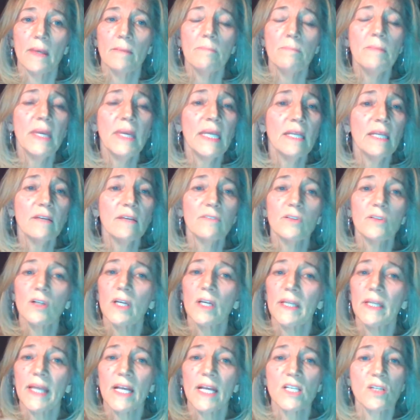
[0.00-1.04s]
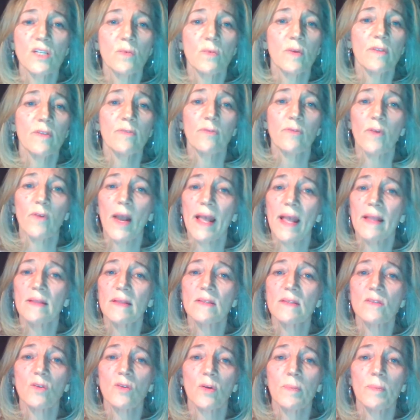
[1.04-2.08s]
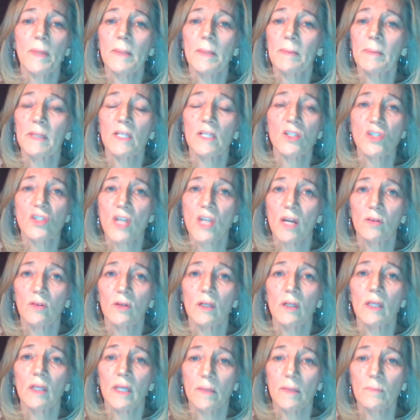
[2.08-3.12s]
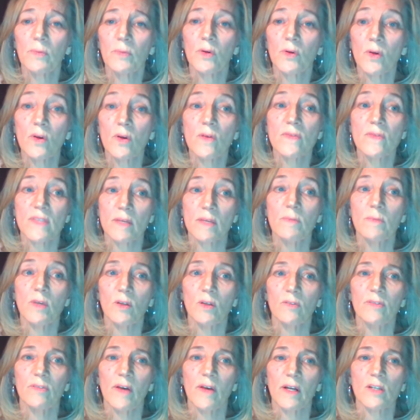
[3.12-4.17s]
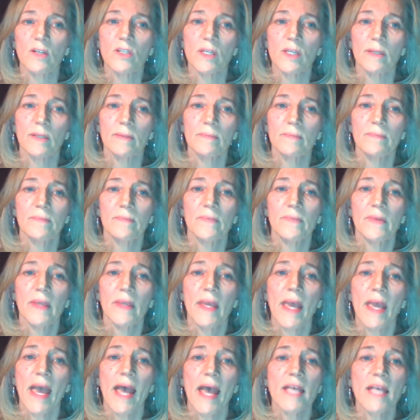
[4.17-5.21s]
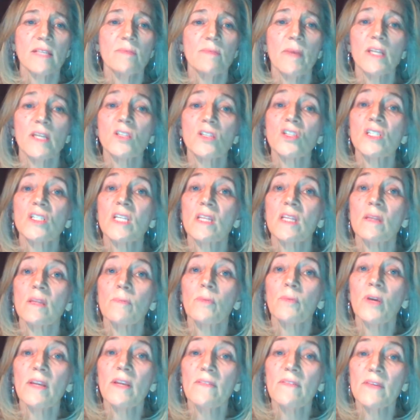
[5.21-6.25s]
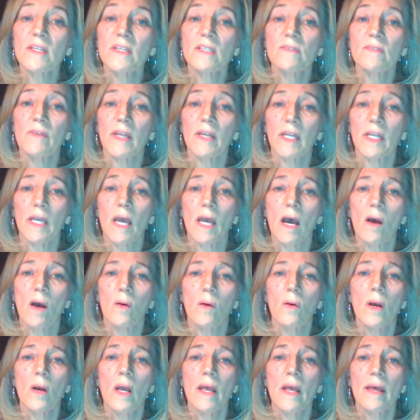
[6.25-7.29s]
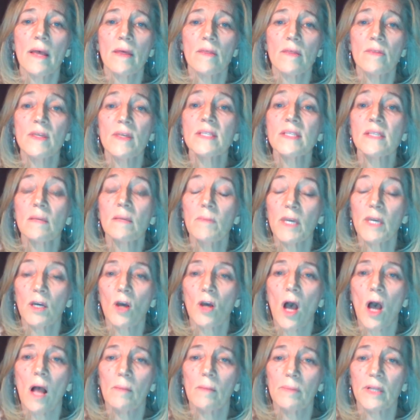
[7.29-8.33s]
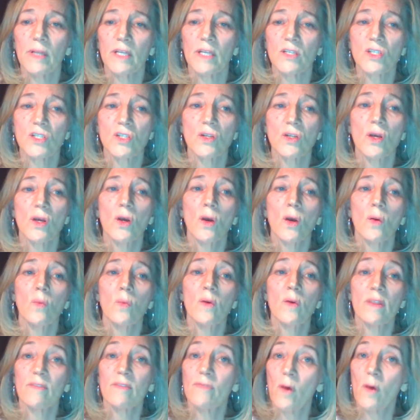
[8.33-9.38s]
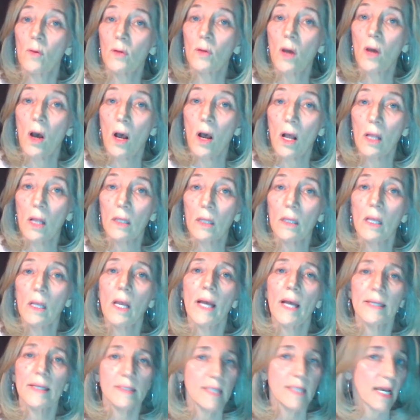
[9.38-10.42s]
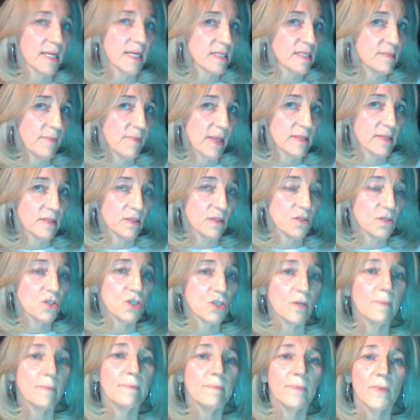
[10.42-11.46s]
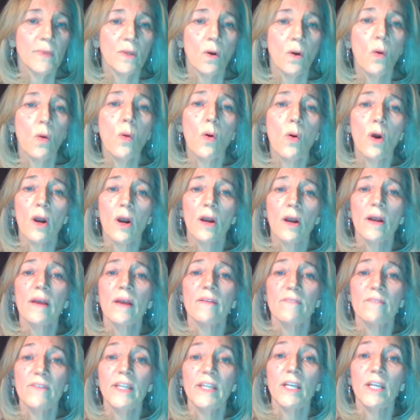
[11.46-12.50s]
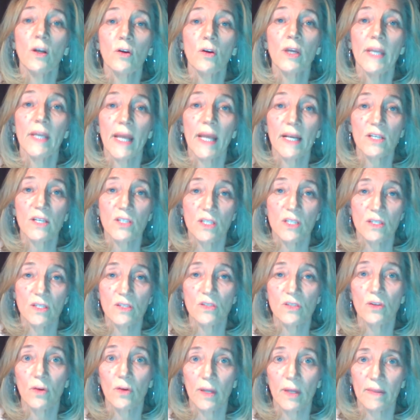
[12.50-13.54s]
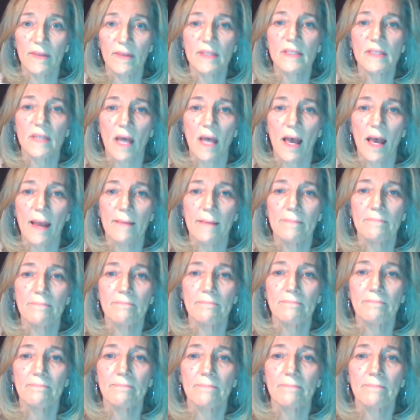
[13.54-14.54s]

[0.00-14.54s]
Meaningful connection with friends or people in general improves immune function. As mentioned in the previous video, this can be accomplished with a phone call, a text message, or video connections during this time.